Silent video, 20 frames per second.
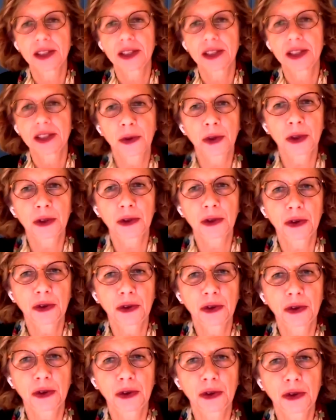destroyed
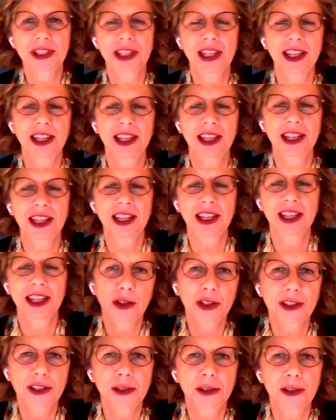forest, as
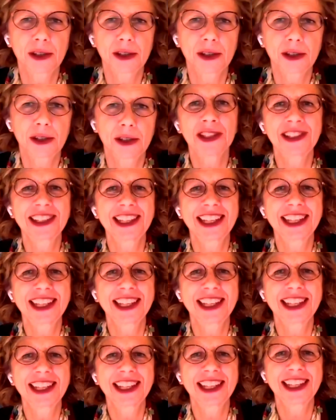lost species.
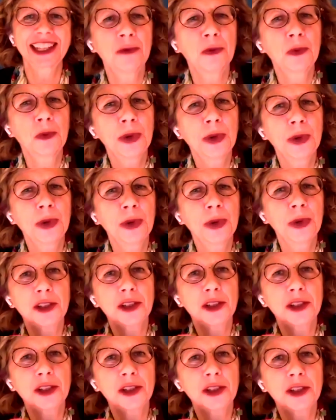And we are
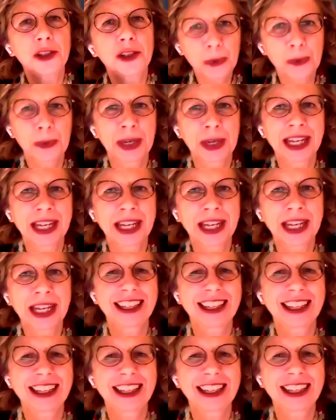
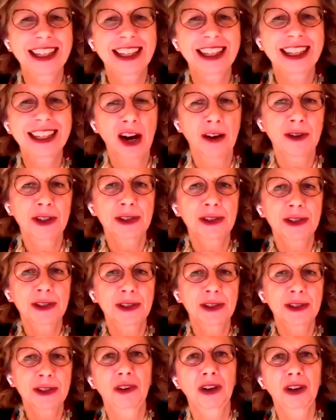assuming that
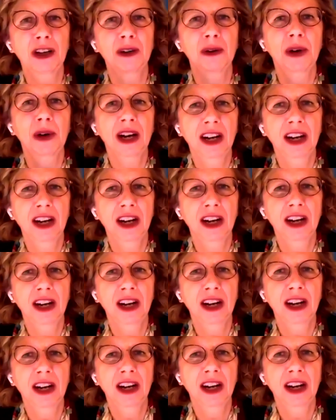harvest will follow
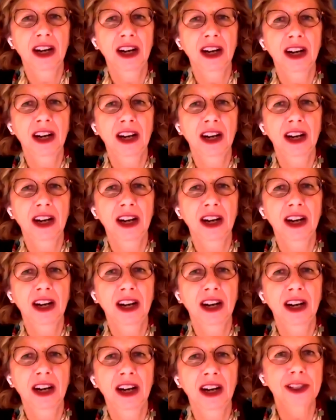harvest, that rain
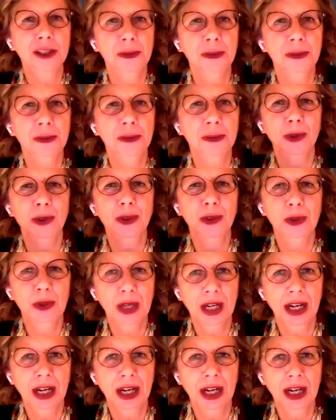will come when it's
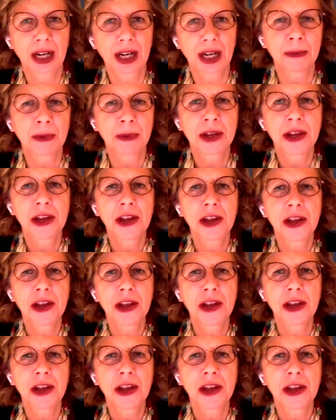supposed to come,
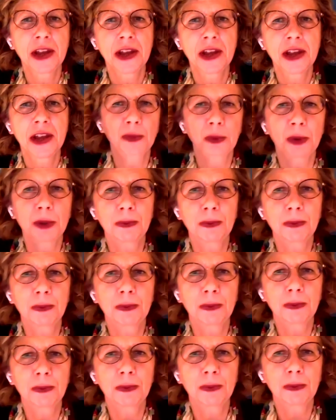that the tides
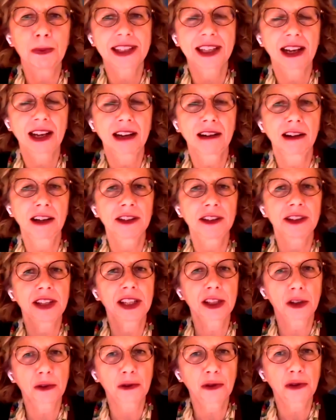will be as they are, that the
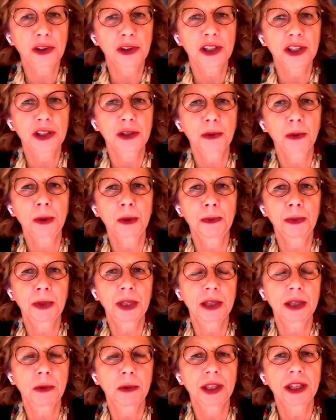fish will be where
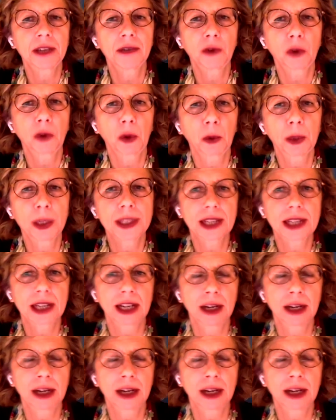they've always come,